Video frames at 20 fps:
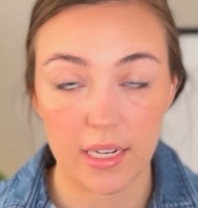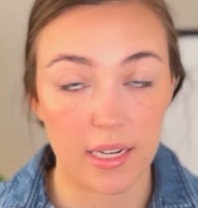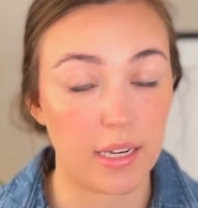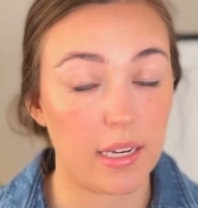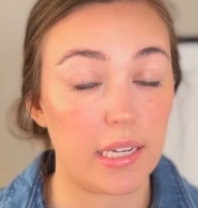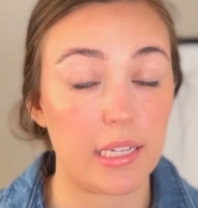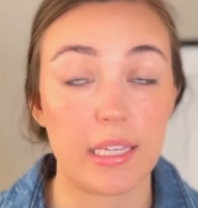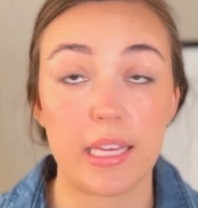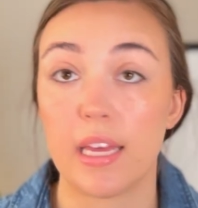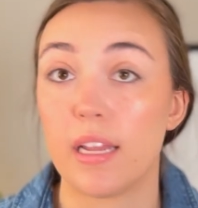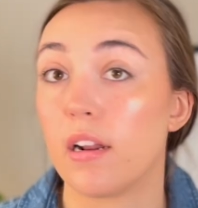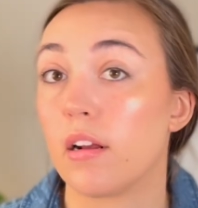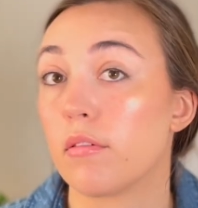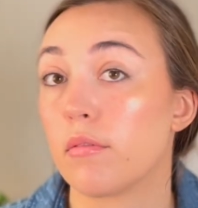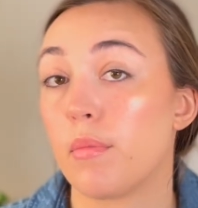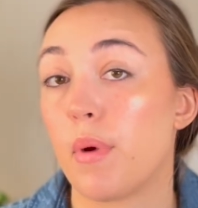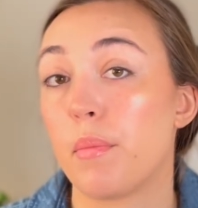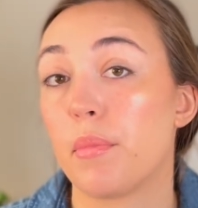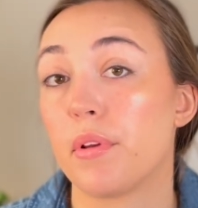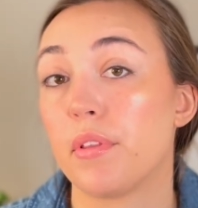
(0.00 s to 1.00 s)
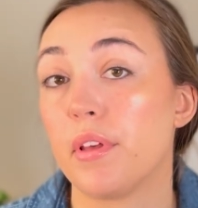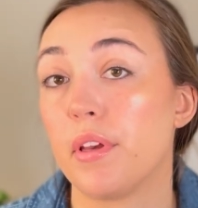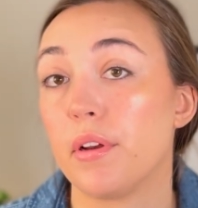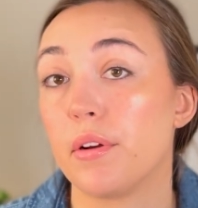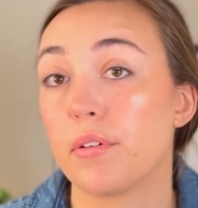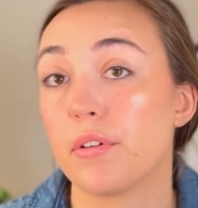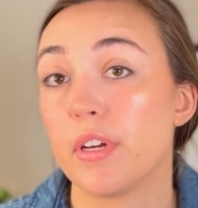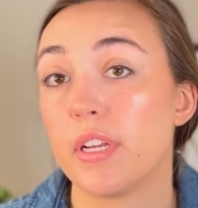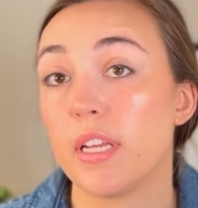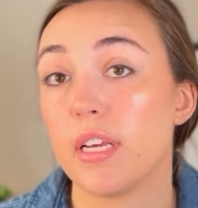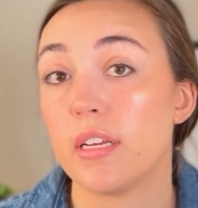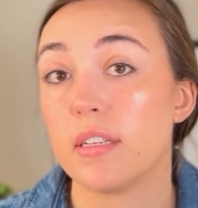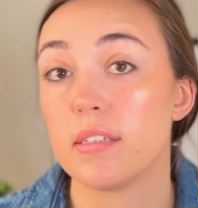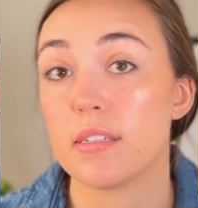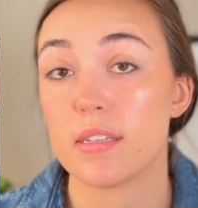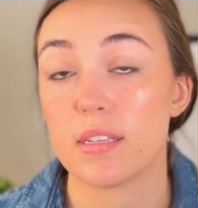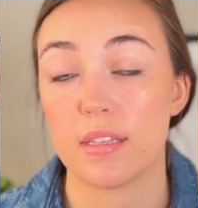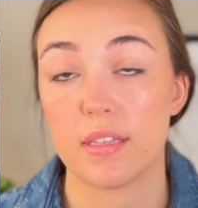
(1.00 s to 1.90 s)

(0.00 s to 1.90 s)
I cannot remember the ingredient